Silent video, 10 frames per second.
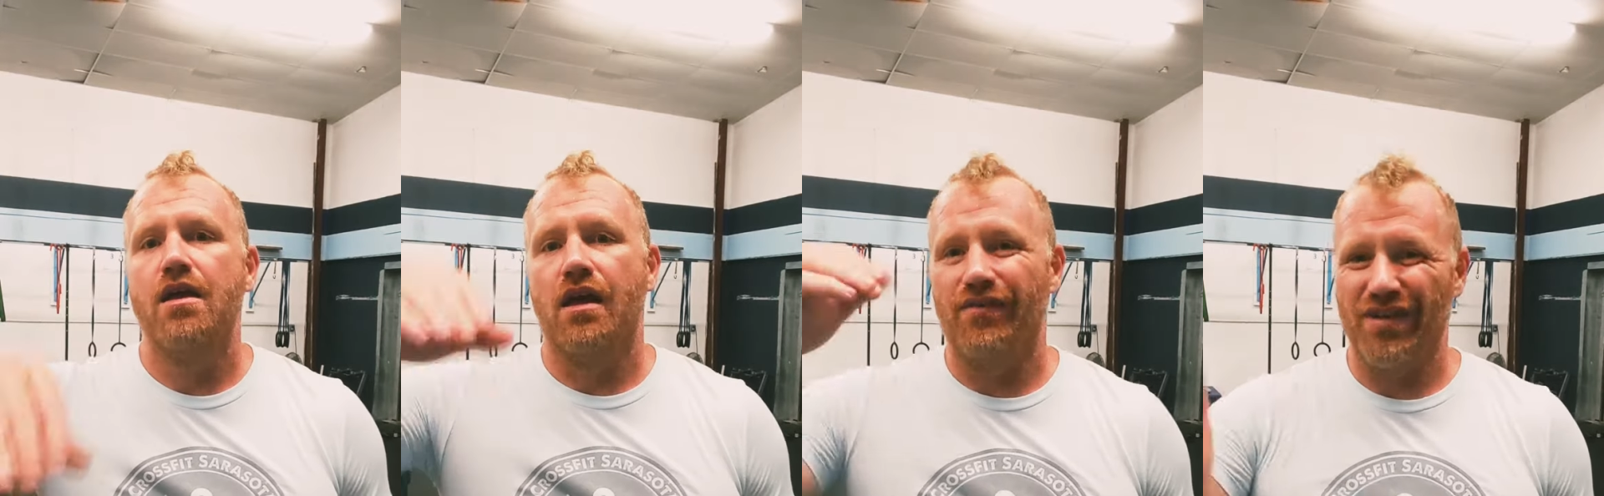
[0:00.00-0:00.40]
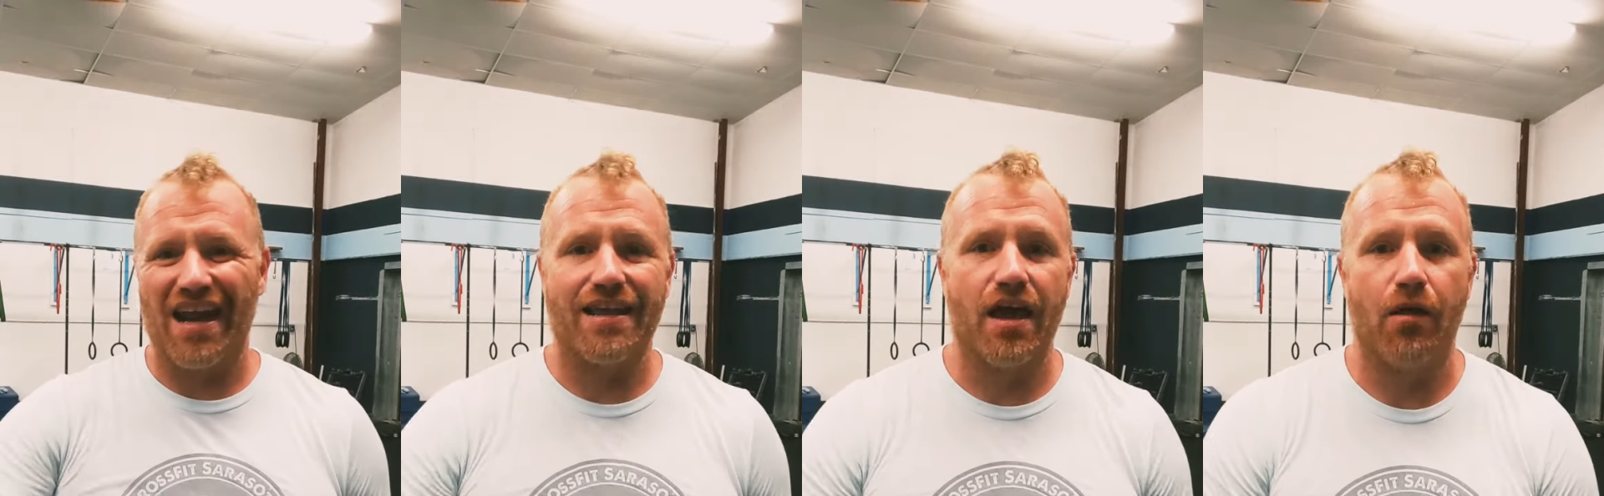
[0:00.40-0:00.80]
If you
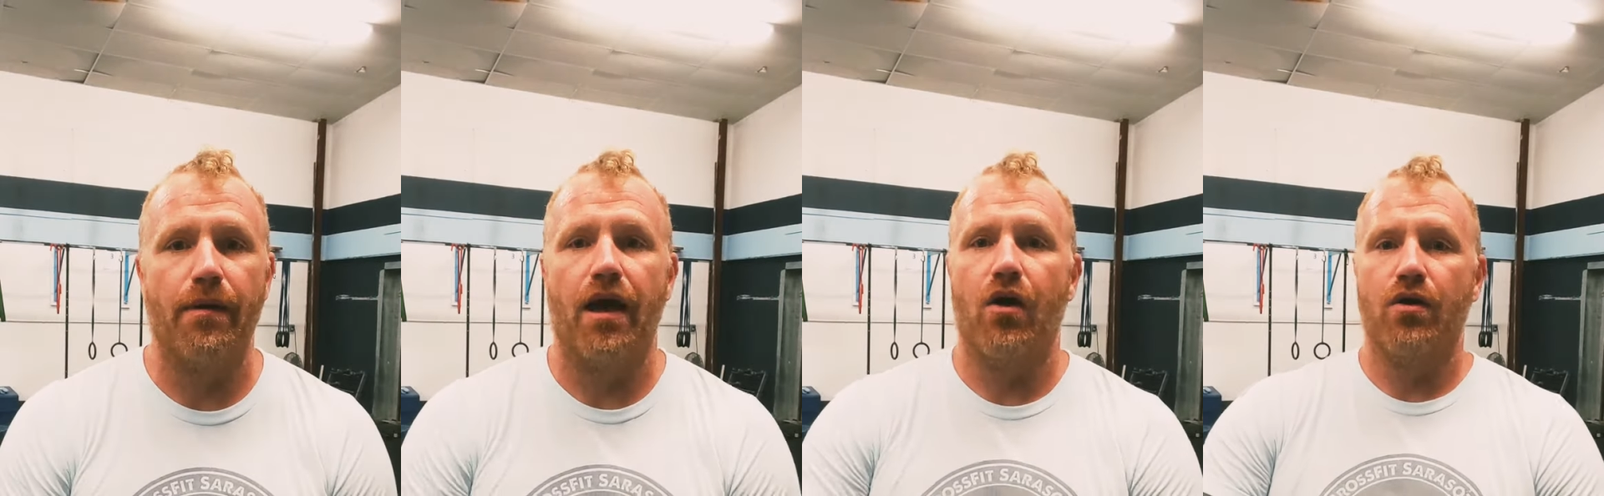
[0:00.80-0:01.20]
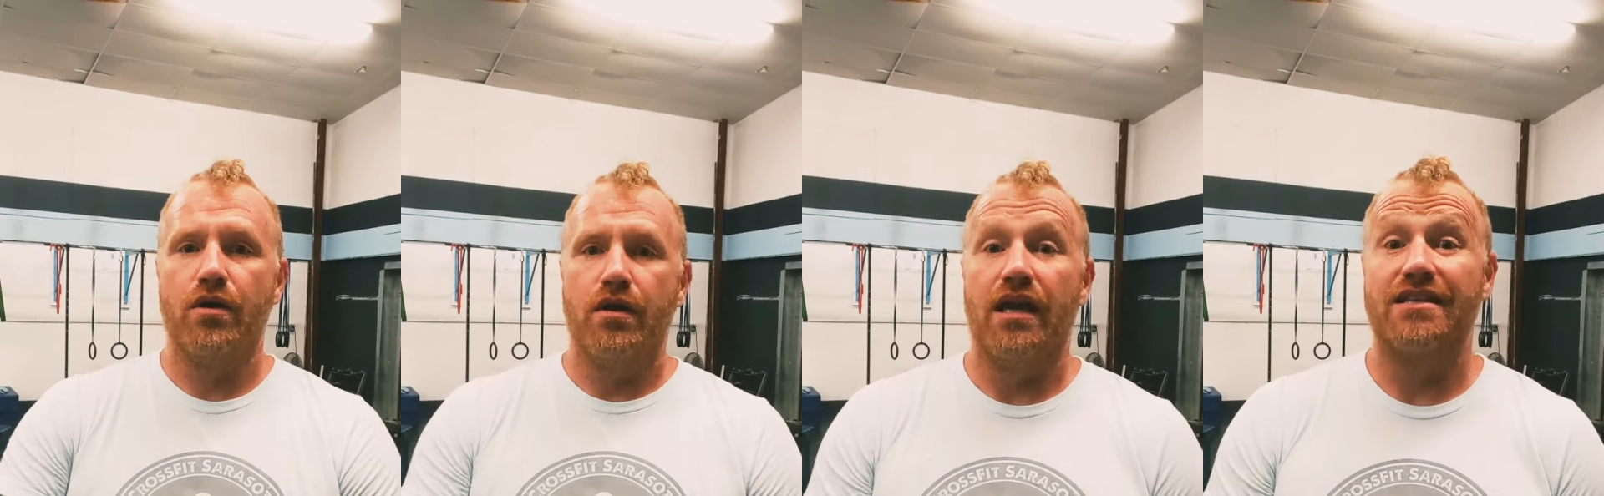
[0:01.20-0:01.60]
got a kettlebell,
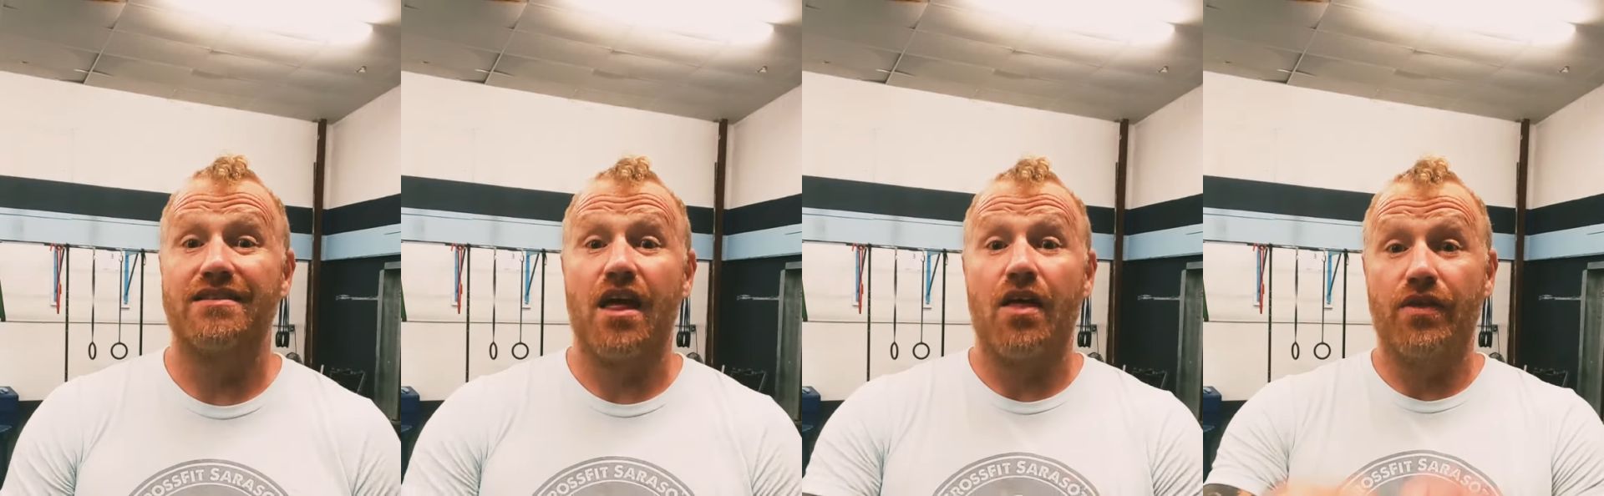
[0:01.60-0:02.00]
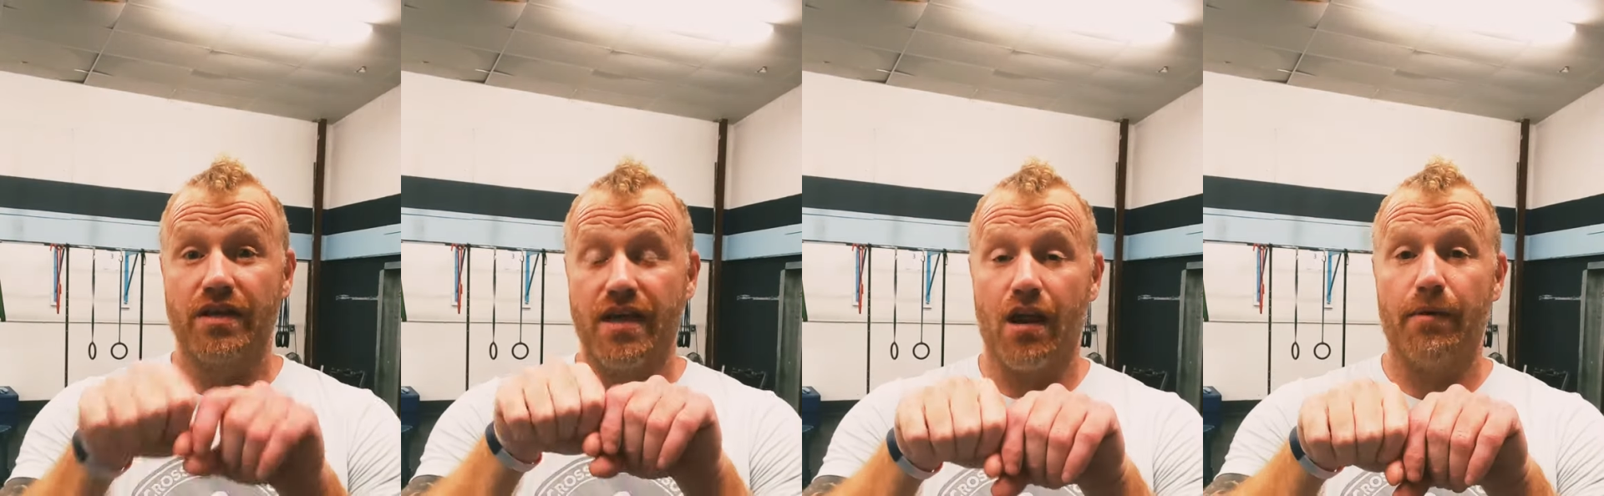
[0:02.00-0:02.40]
it's the
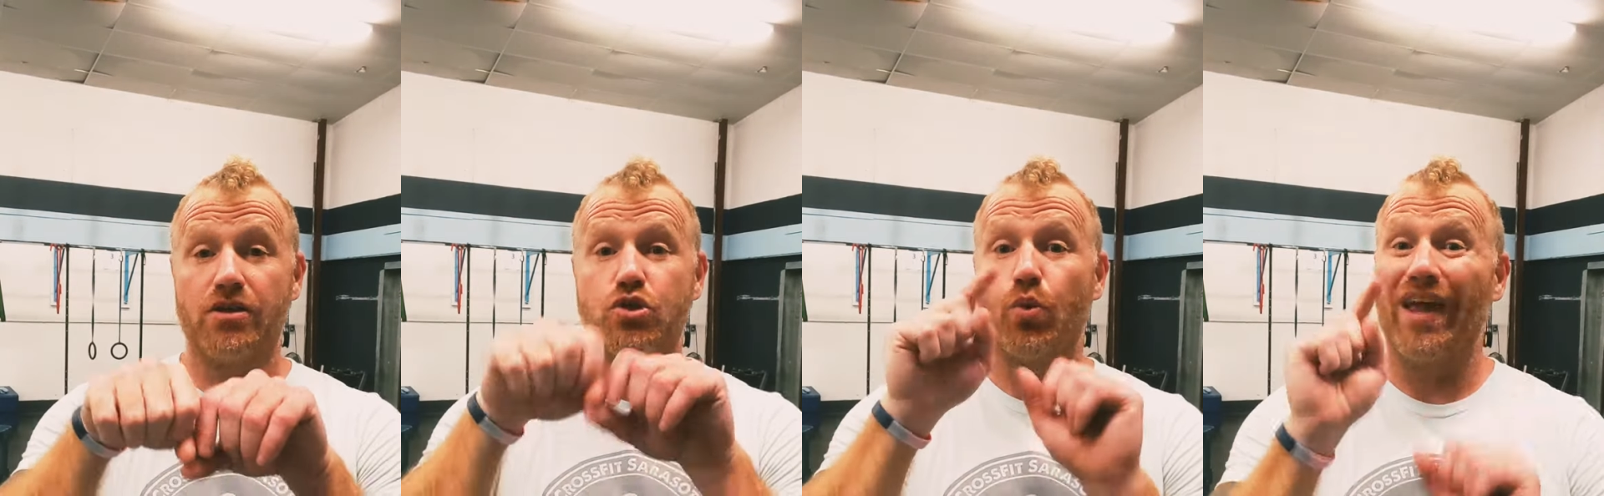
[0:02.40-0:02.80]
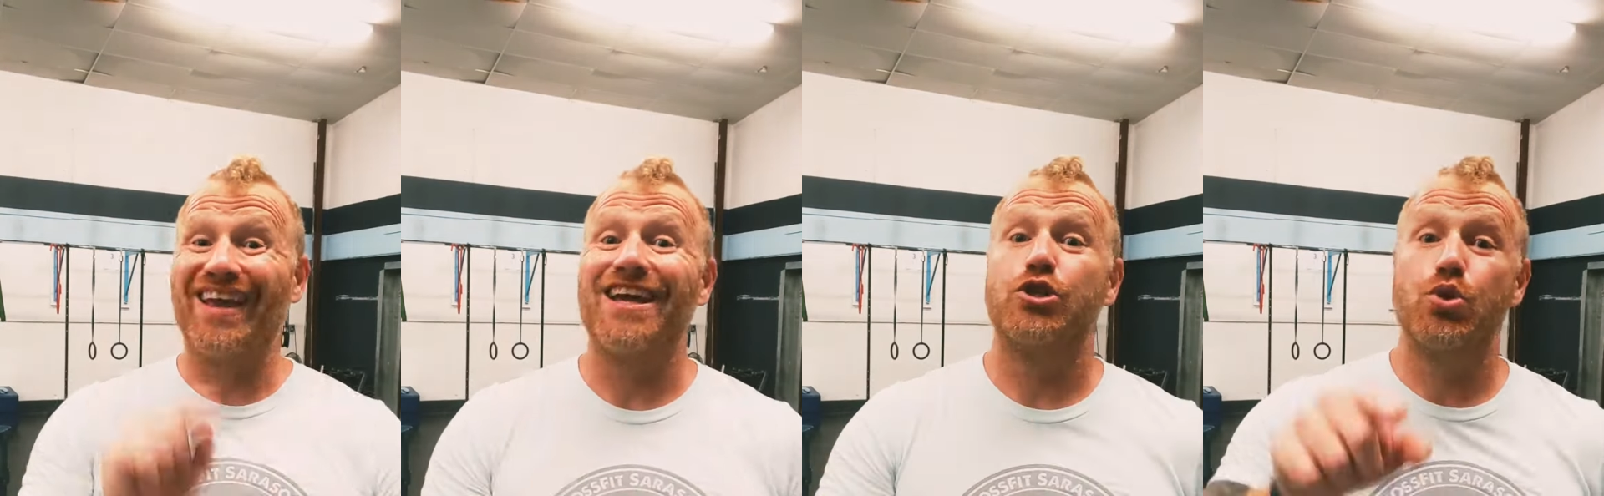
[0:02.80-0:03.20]
kettlebell
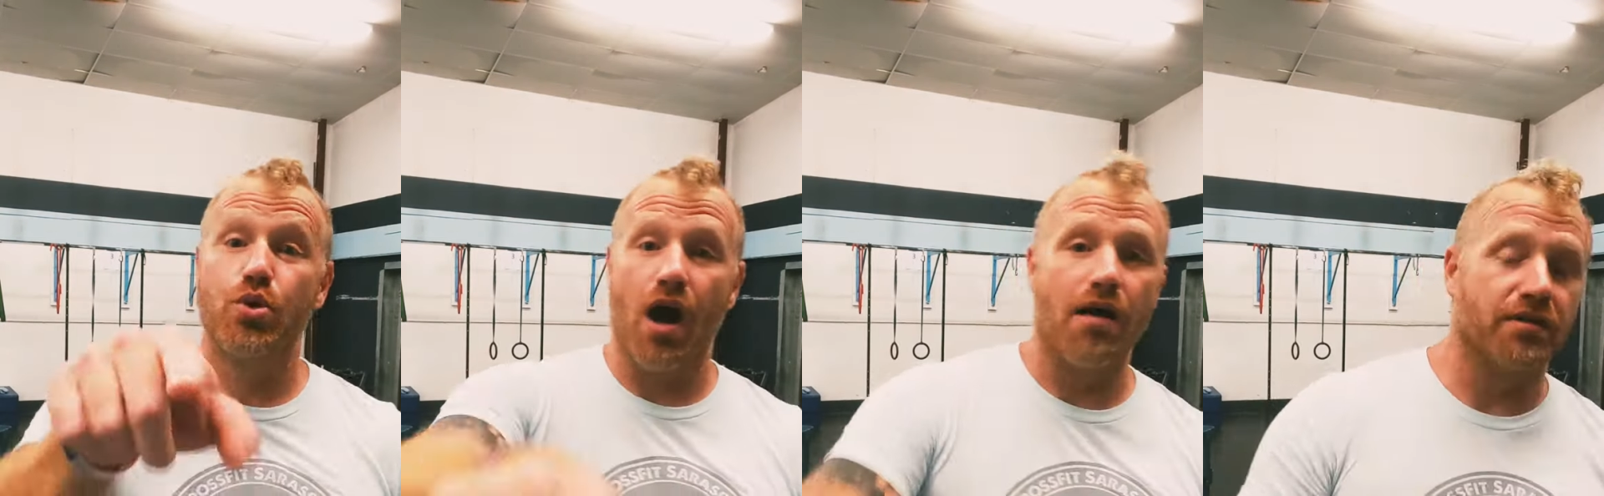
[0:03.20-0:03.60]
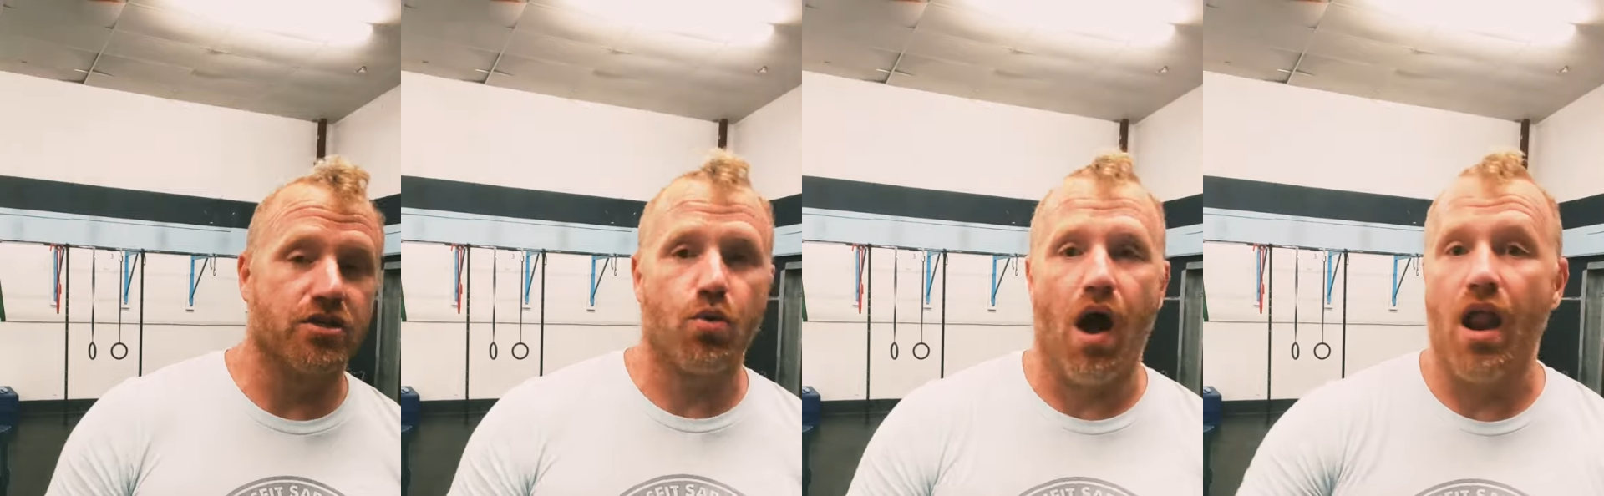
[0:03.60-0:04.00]
swing to goblet
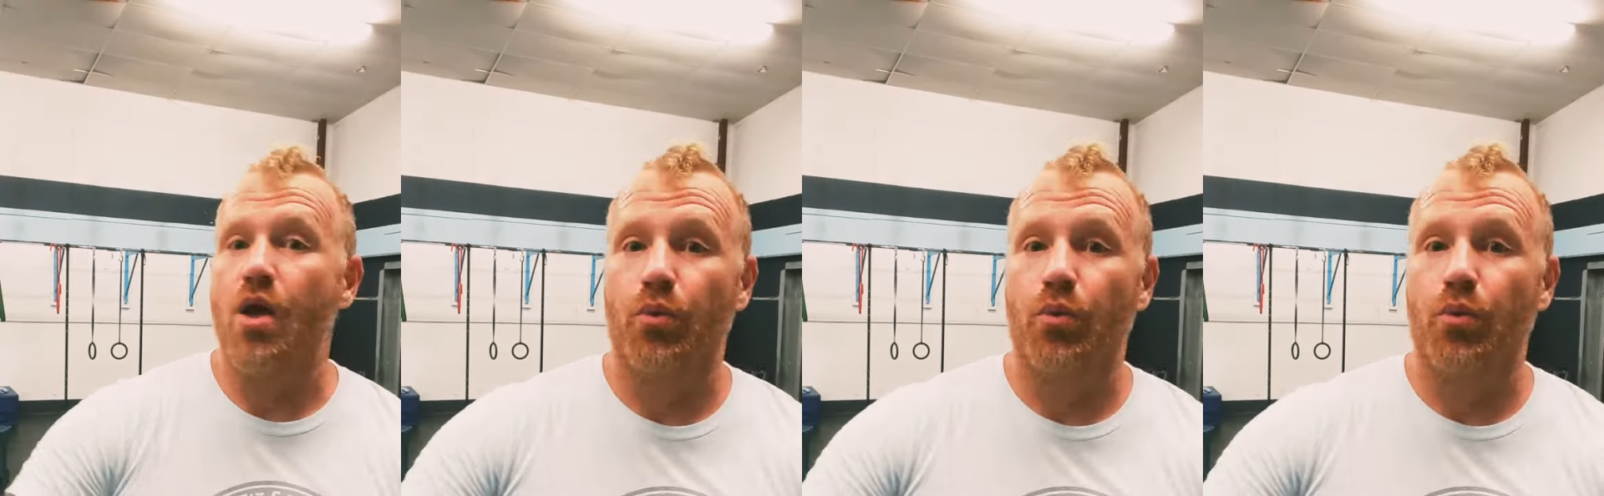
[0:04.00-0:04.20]
squat,